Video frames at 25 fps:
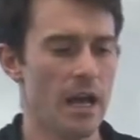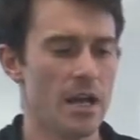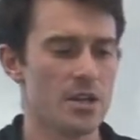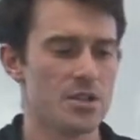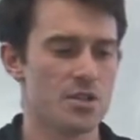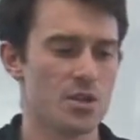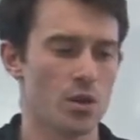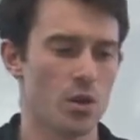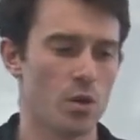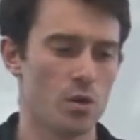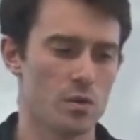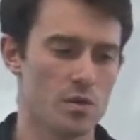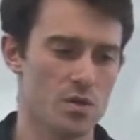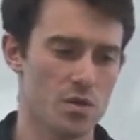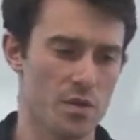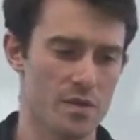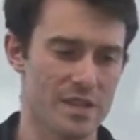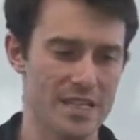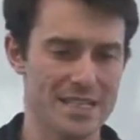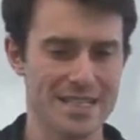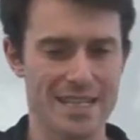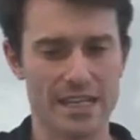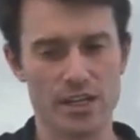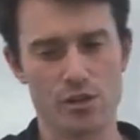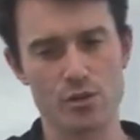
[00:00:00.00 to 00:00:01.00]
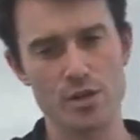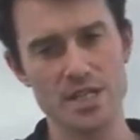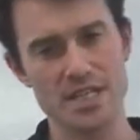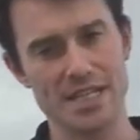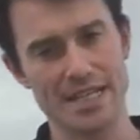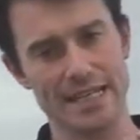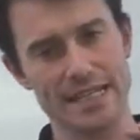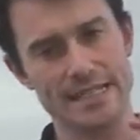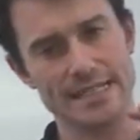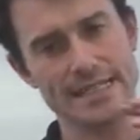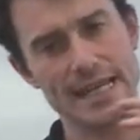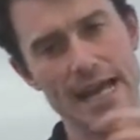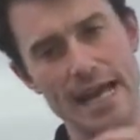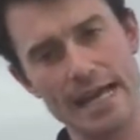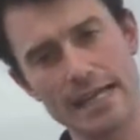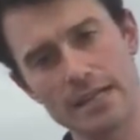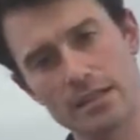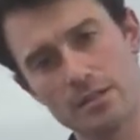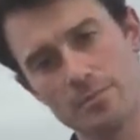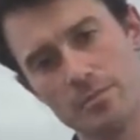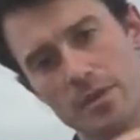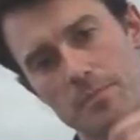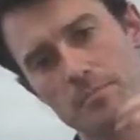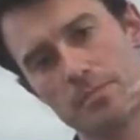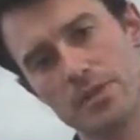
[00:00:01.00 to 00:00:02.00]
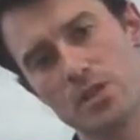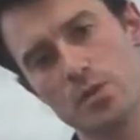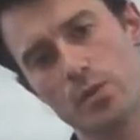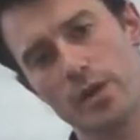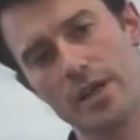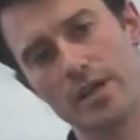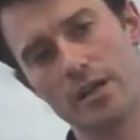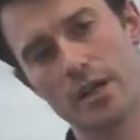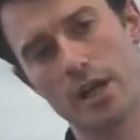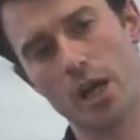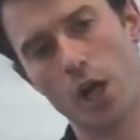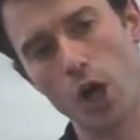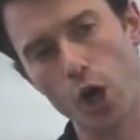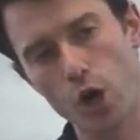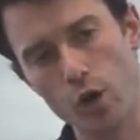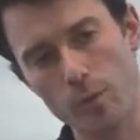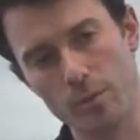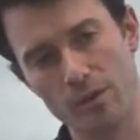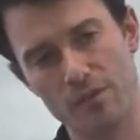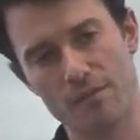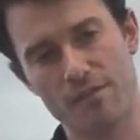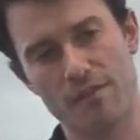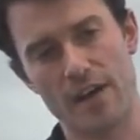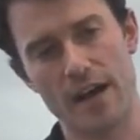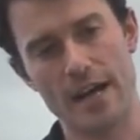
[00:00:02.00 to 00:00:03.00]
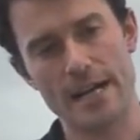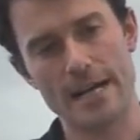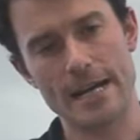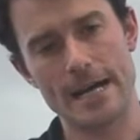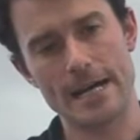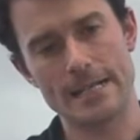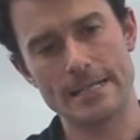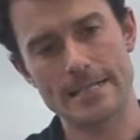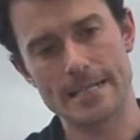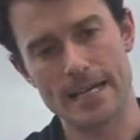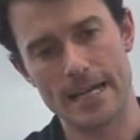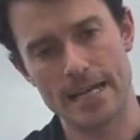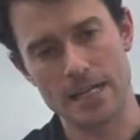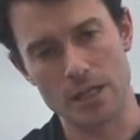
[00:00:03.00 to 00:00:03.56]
So, so this increasing entanglement between global finance